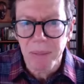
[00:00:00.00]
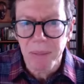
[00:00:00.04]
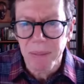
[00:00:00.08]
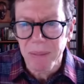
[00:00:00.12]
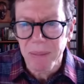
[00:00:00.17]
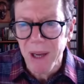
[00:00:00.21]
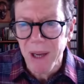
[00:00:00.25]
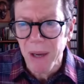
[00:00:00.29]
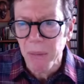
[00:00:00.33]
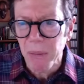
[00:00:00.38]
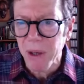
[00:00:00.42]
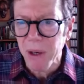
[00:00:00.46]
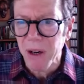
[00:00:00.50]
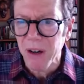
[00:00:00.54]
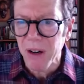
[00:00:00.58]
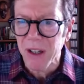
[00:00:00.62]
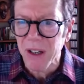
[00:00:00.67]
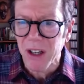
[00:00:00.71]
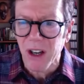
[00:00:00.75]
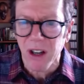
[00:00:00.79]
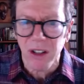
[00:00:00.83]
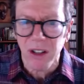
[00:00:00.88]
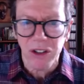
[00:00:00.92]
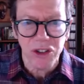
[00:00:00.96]
and we're a
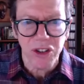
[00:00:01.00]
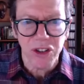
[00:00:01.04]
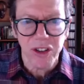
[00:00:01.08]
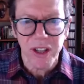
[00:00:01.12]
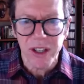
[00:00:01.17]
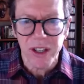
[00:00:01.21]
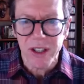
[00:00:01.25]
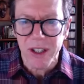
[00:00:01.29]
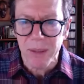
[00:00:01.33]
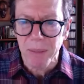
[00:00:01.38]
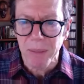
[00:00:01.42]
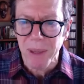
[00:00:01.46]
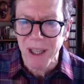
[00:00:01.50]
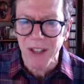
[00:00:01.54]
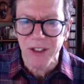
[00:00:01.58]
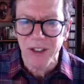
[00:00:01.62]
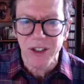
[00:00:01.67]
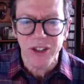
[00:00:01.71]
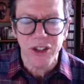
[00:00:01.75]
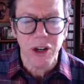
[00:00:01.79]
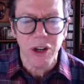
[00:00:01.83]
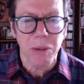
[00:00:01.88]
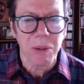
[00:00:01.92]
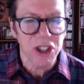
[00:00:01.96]
culture that depends
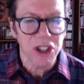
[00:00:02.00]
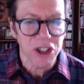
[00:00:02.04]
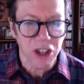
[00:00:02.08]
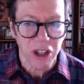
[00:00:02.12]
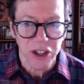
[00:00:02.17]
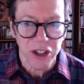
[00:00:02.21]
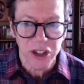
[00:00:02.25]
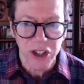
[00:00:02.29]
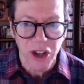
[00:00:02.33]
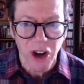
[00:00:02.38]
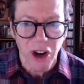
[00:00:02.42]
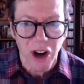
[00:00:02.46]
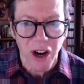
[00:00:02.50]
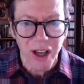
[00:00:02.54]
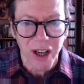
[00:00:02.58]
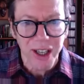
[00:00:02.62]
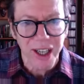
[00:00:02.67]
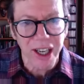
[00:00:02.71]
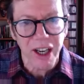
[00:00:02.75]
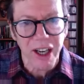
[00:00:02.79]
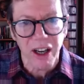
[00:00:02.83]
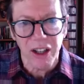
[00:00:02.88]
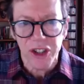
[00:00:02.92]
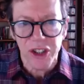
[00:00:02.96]
so much on
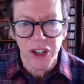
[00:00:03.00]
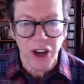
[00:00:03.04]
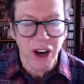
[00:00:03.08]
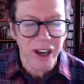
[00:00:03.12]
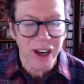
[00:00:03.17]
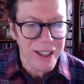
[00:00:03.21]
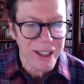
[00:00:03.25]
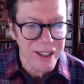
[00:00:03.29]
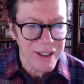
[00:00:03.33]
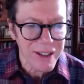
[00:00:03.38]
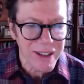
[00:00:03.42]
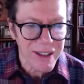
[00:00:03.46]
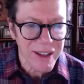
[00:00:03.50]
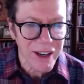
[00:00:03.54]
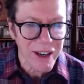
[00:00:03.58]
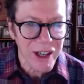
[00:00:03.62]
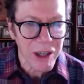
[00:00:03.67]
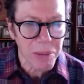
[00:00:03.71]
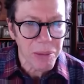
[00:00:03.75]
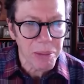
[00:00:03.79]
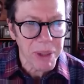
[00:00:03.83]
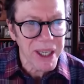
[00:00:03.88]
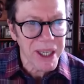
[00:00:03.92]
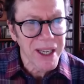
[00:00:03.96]
talking, on talking
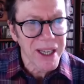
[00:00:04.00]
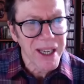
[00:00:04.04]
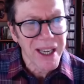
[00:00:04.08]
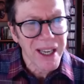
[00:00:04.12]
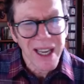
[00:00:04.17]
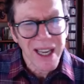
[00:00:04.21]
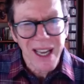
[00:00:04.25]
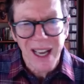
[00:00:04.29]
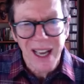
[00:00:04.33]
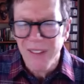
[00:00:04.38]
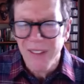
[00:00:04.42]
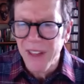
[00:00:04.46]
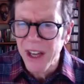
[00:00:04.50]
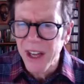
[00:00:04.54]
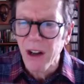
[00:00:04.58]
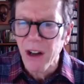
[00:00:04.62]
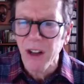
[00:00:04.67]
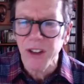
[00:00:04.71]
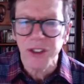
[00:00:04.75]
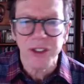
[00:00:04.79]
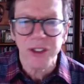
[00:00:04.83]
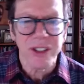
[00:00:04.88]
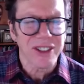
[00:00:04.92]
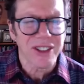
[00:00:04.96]
therapy. And that
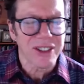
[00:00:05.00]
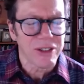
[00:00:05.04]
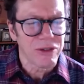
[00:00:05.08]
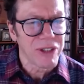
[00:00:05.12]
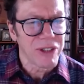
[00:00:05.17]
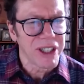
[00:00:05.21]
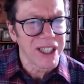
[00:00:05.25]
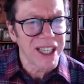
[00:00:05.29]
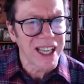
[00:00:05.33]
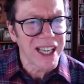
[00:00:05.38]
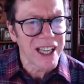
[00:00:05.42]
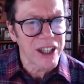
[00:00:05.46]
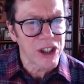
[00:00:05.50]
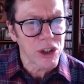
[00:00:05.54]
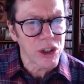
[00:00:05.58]
also doesn't really get you